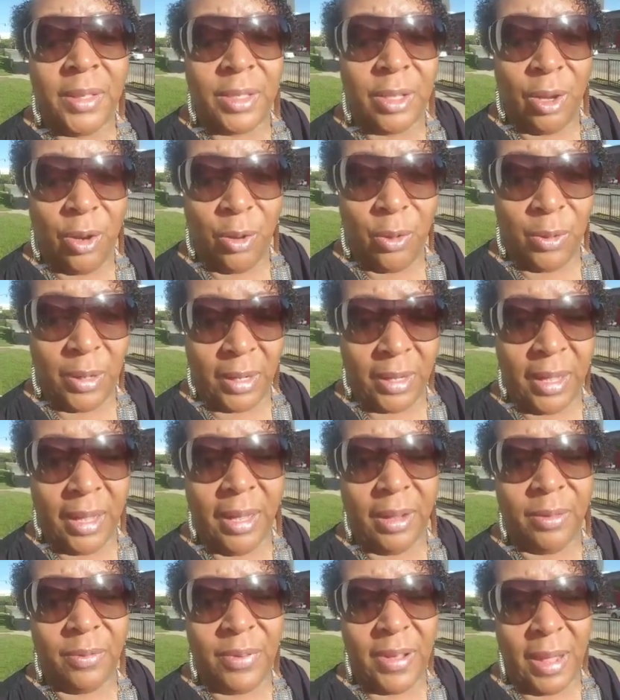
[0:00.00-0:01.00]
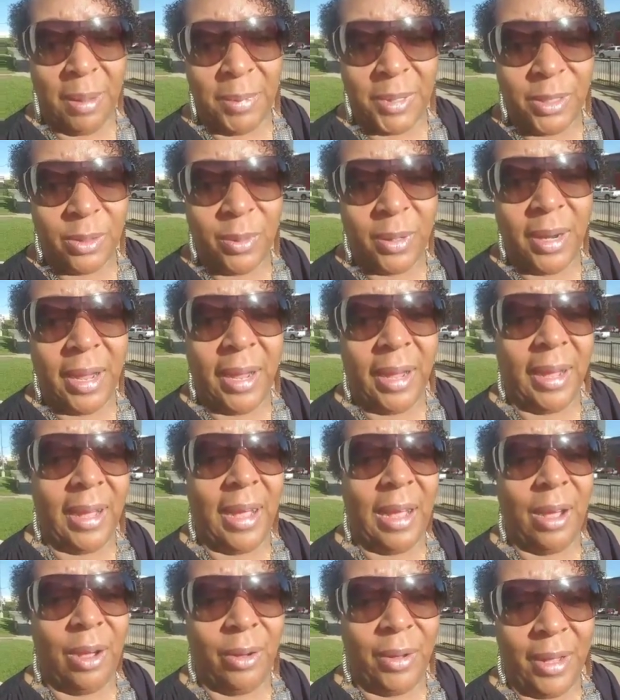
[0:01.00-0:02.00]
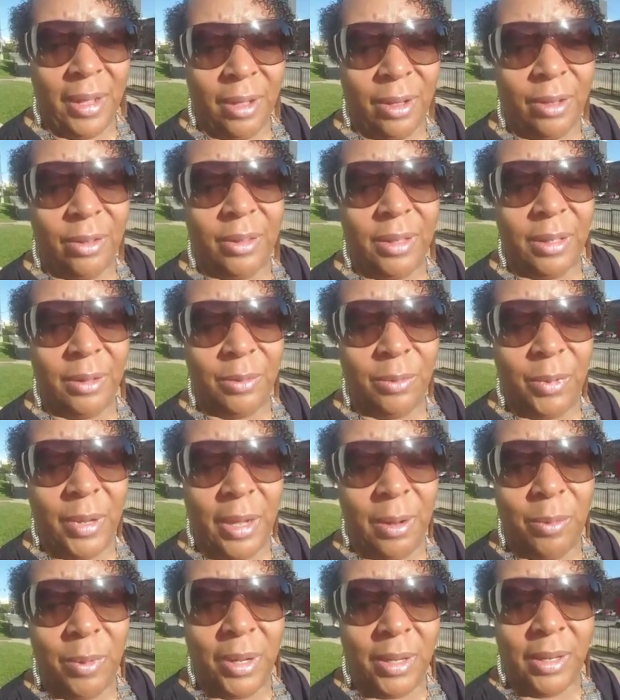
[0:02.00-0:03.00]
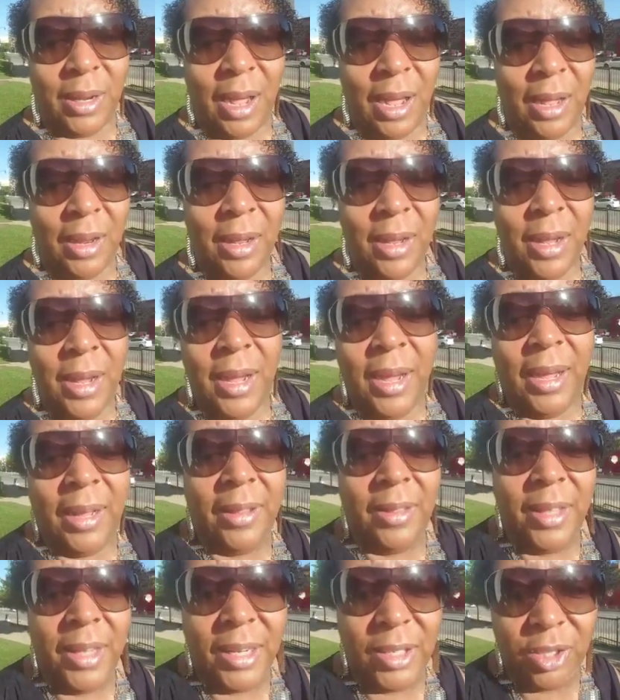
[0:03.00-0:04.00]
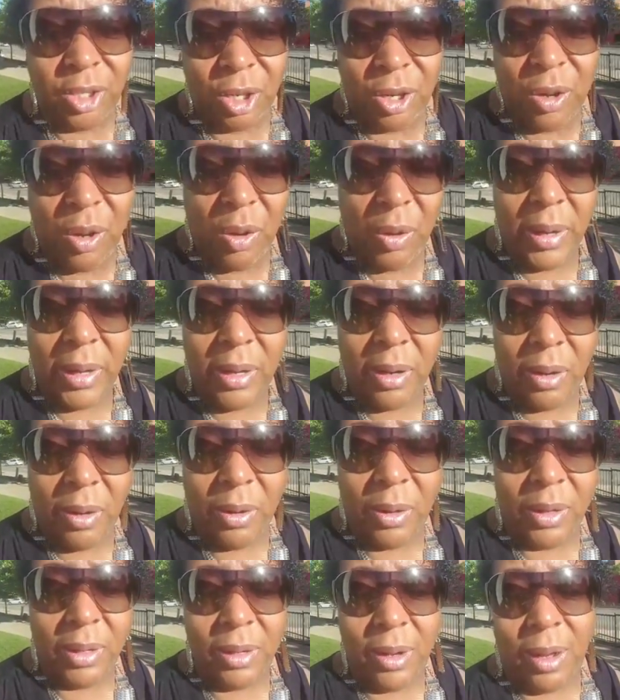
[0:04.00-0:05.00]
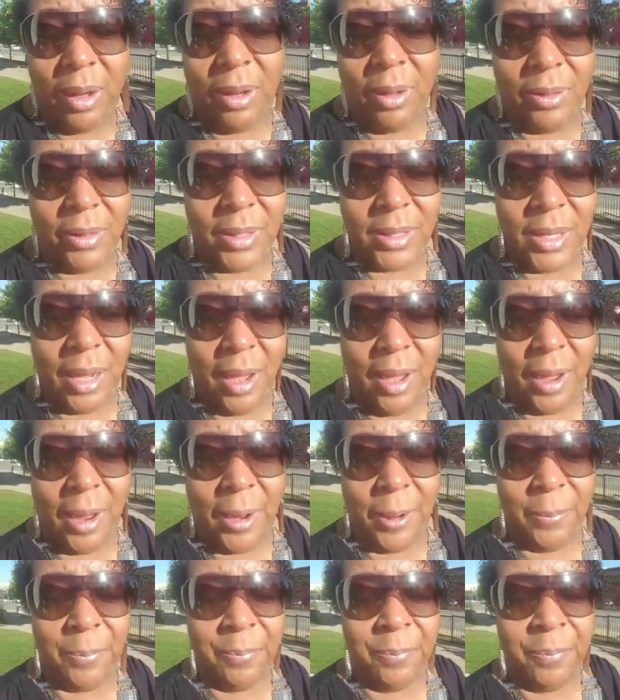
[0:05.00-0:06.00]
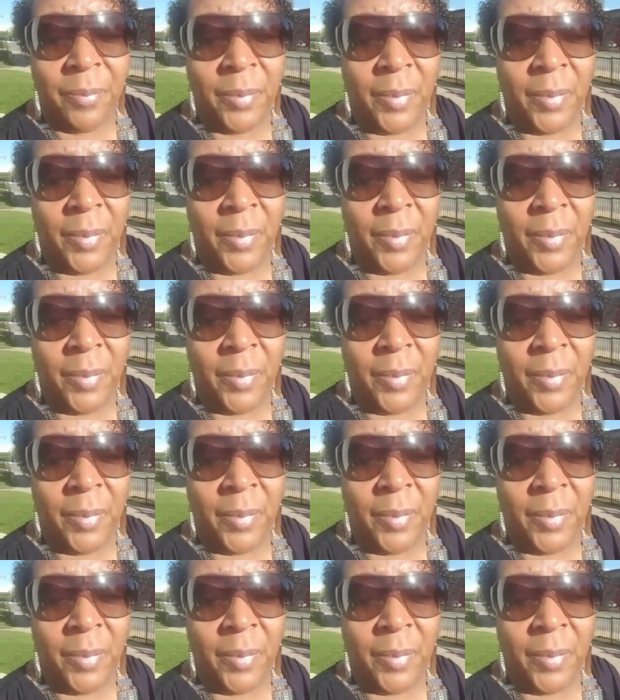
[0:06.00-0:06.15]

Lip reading: So again, families would hang out, health and whatnot. And things are going on all the time.